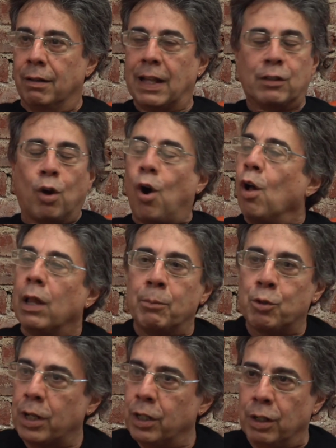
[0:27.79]
That's all I'm
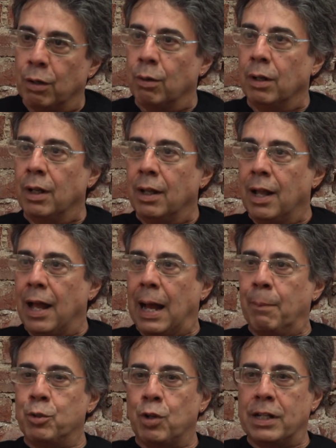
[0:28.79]
trying to do.
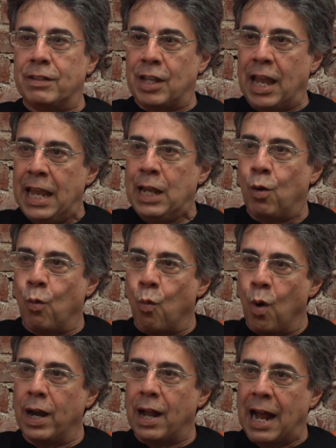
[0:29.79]
I'm trying to take
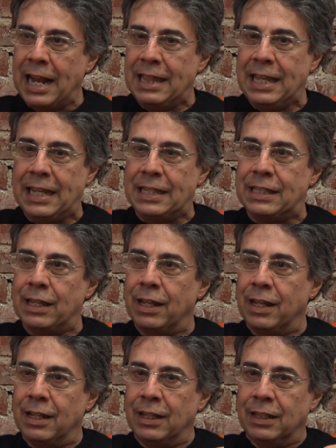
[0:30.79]
what I think is
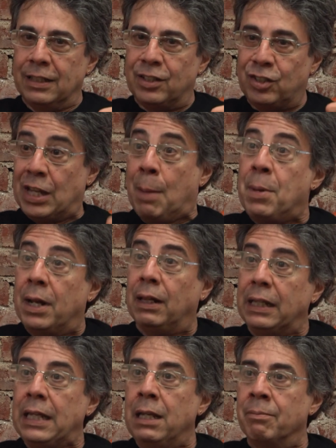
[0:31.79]

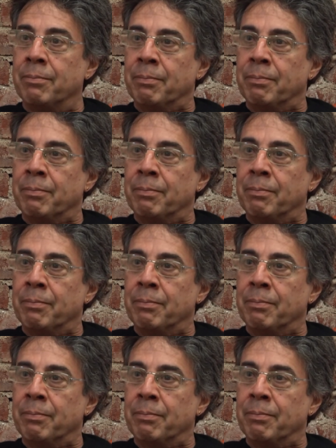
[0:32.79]
seminally